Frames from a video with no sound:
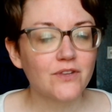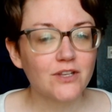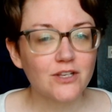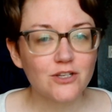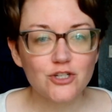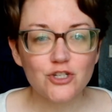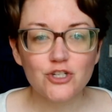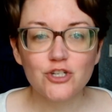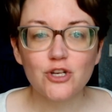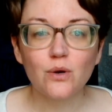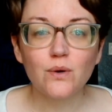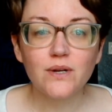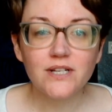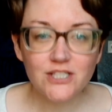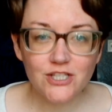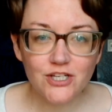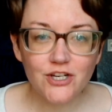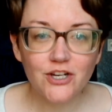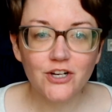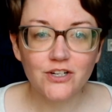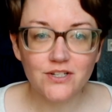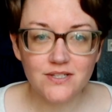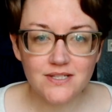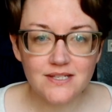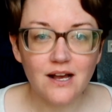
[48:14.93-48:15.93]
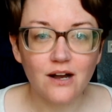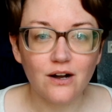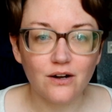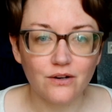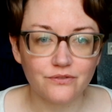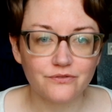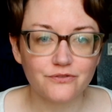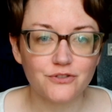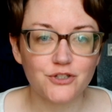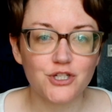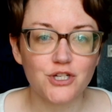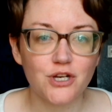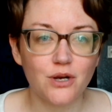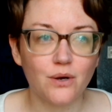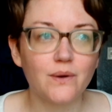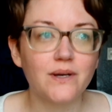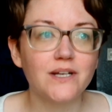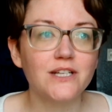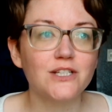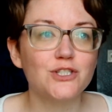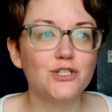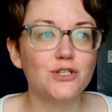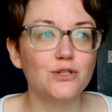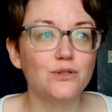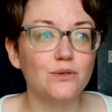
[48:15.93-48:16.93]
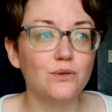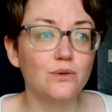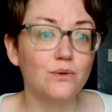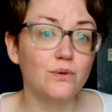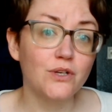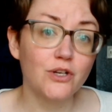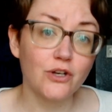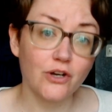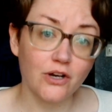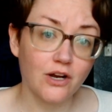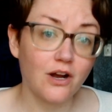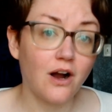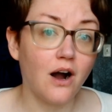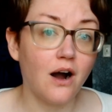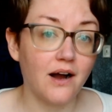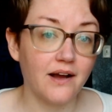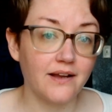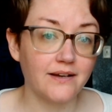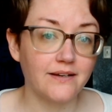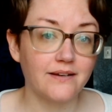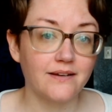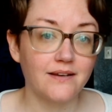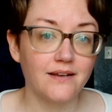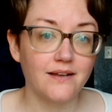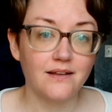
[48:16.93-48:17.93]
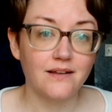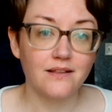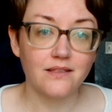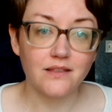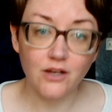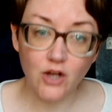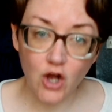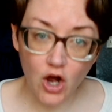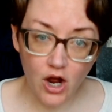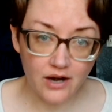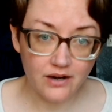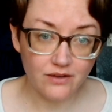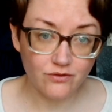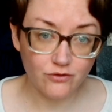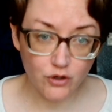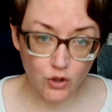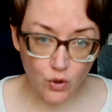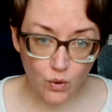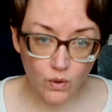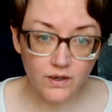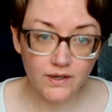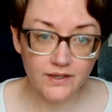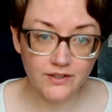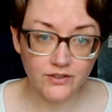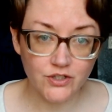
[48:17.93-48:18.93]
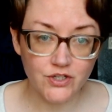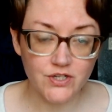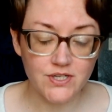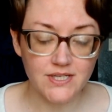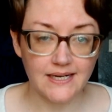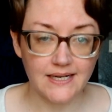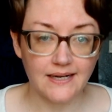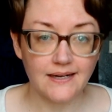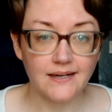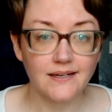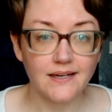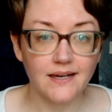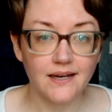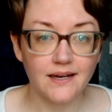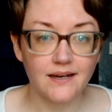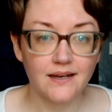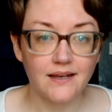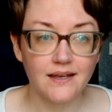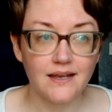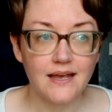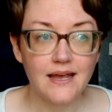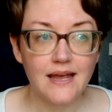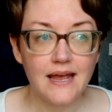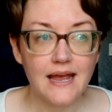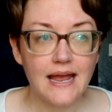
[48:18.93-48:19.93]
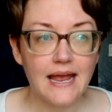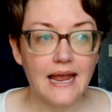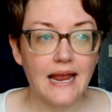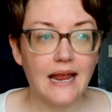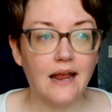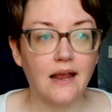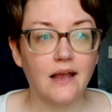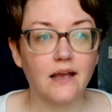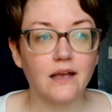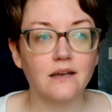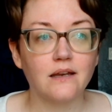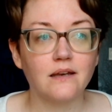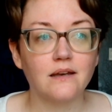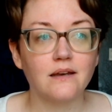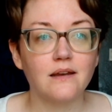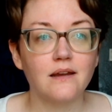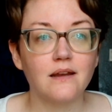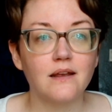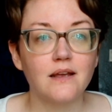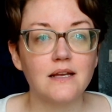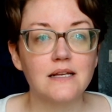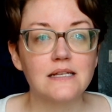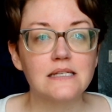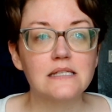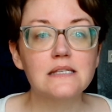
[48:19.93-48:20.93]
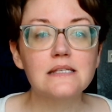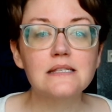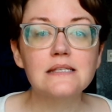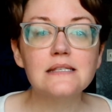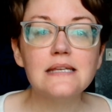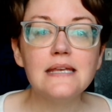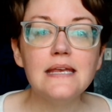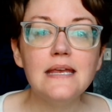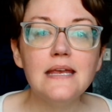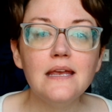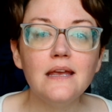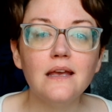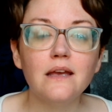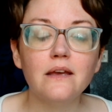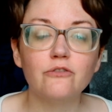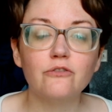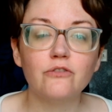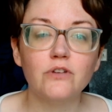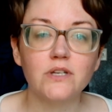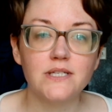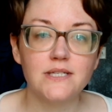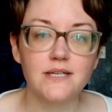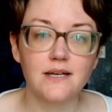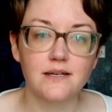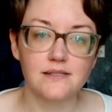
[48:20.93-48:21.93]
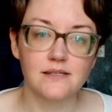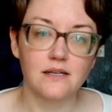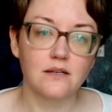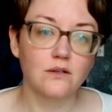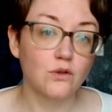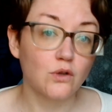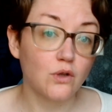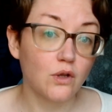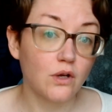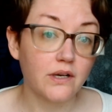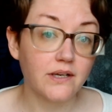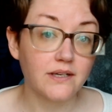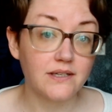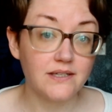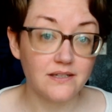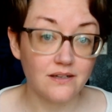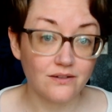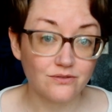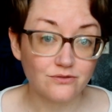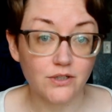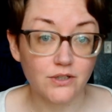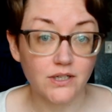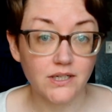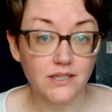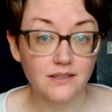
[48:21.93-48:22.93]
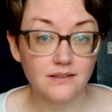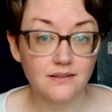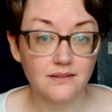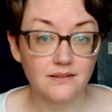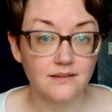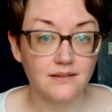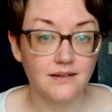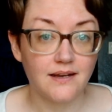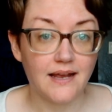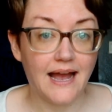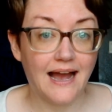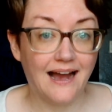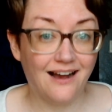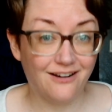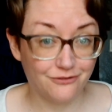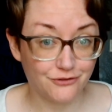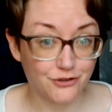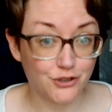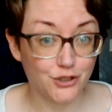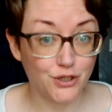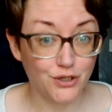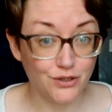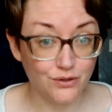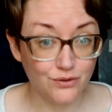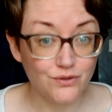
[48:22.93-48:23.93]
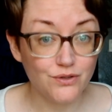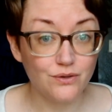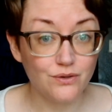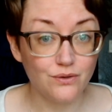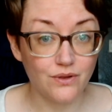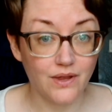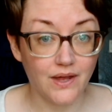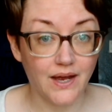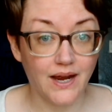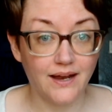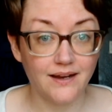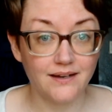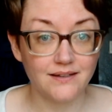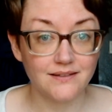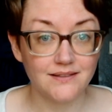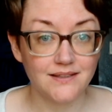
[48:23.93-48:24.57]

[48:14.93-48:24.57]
show it to yourself, show it to your God, the God of your understanding, and see if it doesn't look different after you do that.